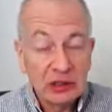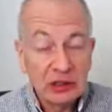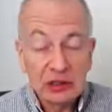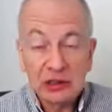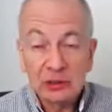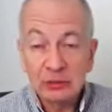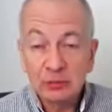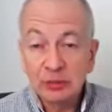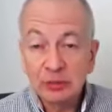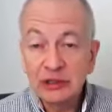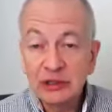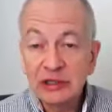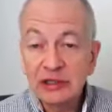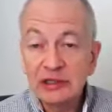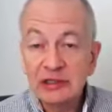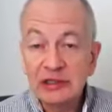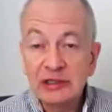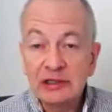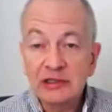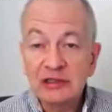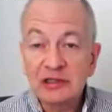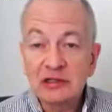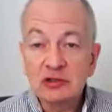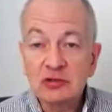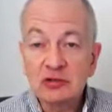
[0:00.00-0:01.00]
completely
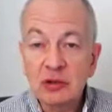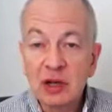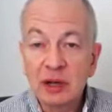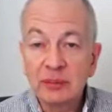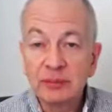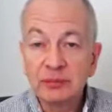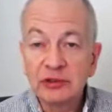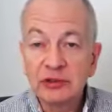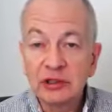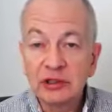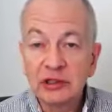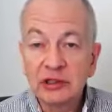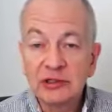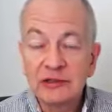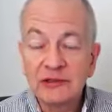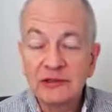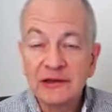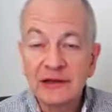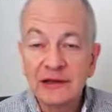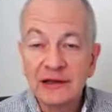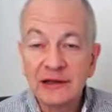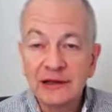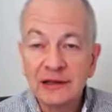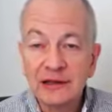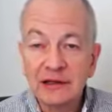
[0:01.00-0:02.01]
disrupted
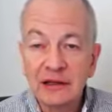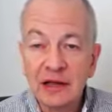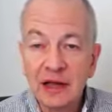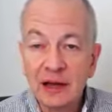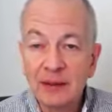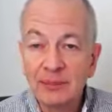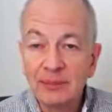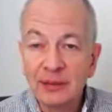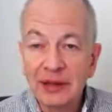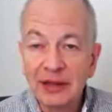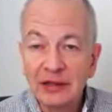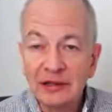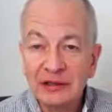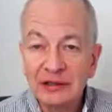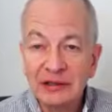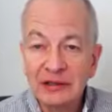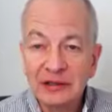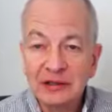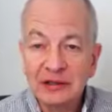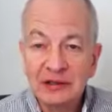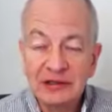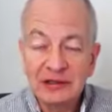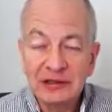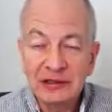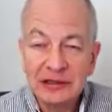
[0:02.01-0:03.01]
and
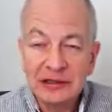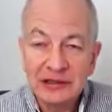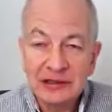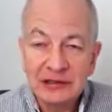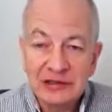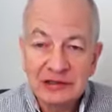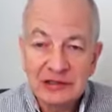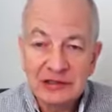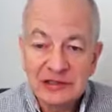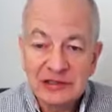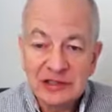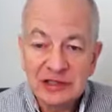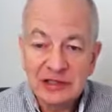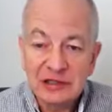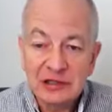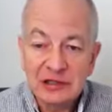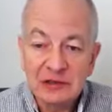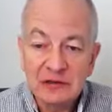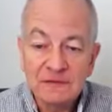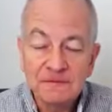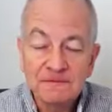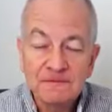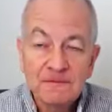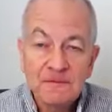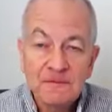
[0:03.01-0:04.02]
upended, and
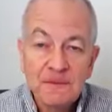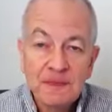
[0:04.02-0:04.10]
still